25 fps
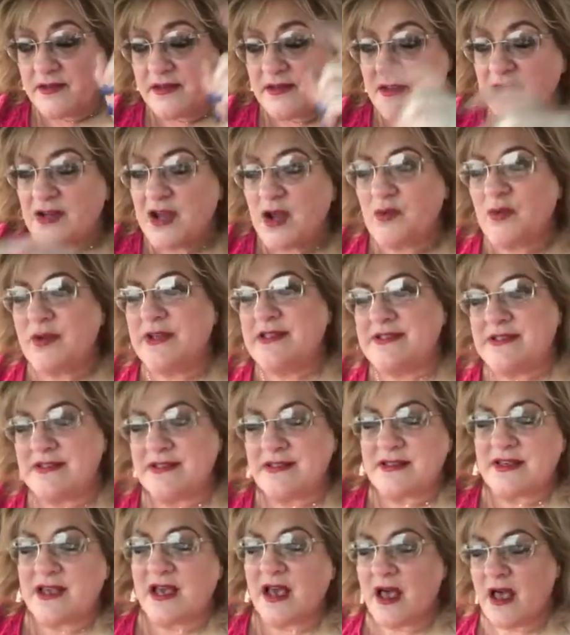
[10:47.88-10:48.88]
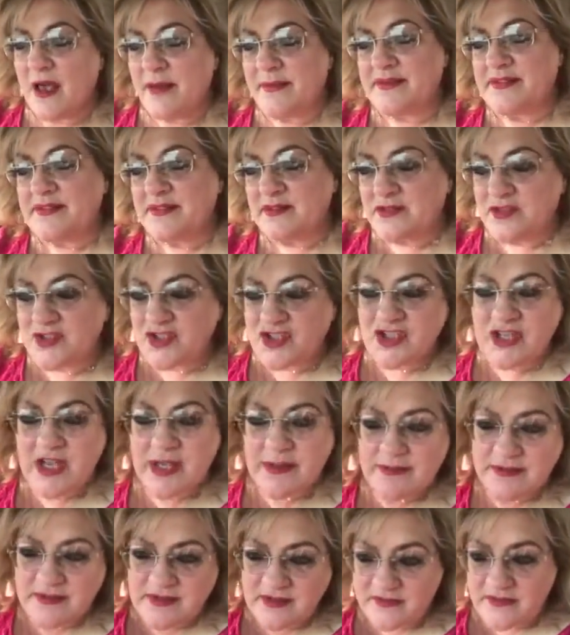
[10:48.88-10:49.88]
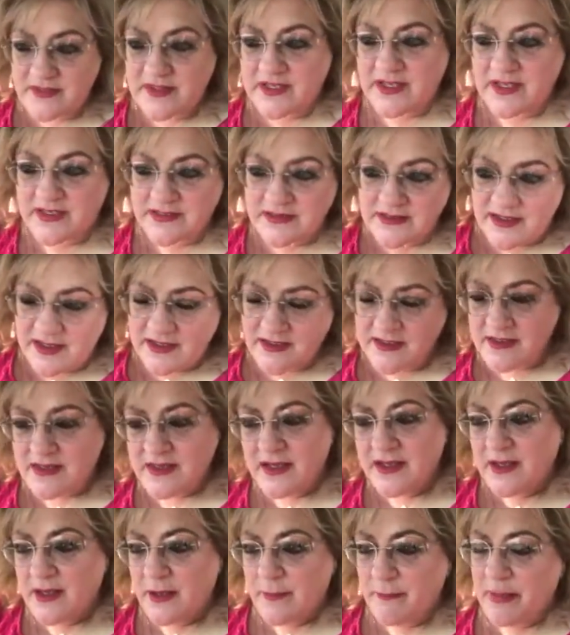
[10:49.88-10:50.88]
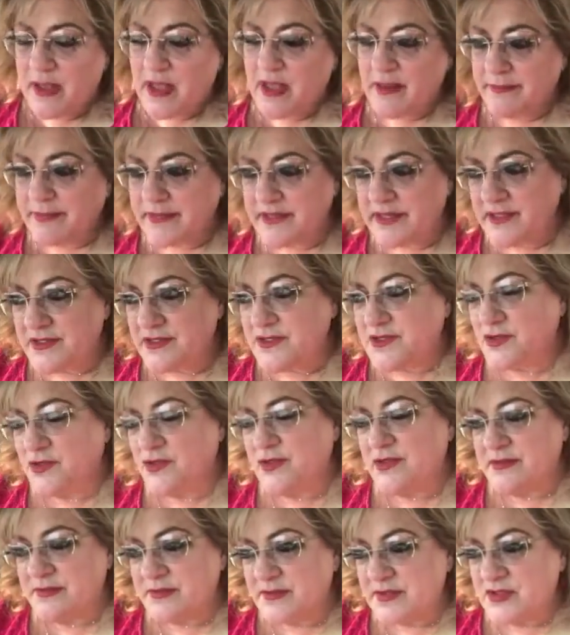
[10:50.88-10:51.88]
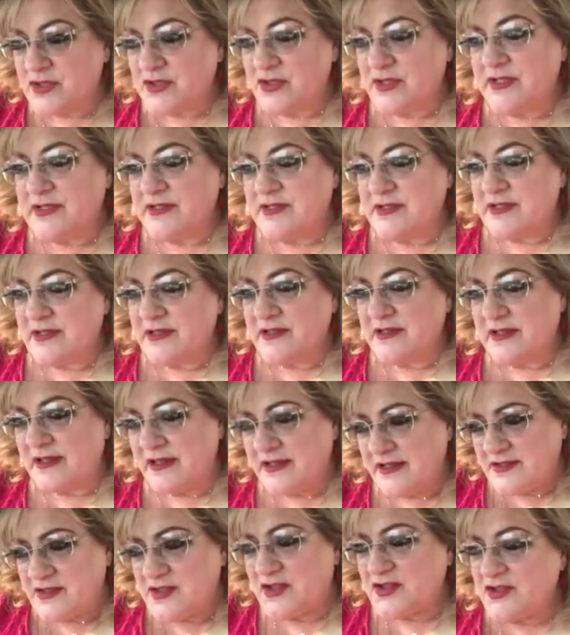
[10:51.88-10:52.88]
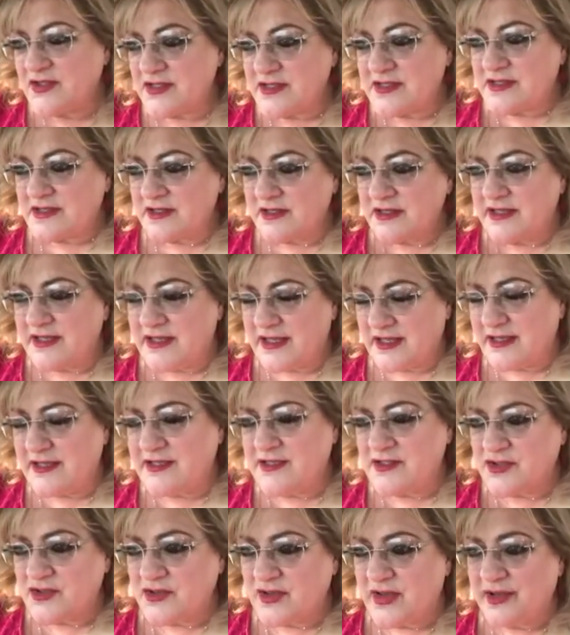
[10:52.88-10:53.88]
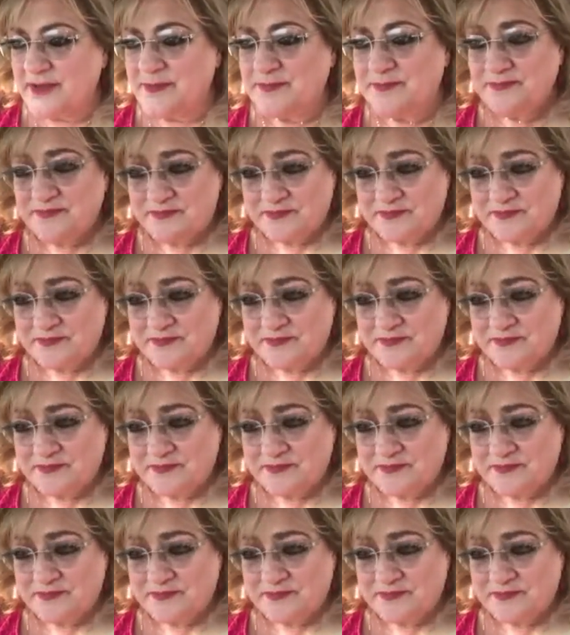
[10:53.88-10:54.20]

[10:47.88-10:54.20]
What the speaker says: They're not Reese's cups. They're the shapes of things like pumpkins or Christmas trees and Easter, it's an Easter egg.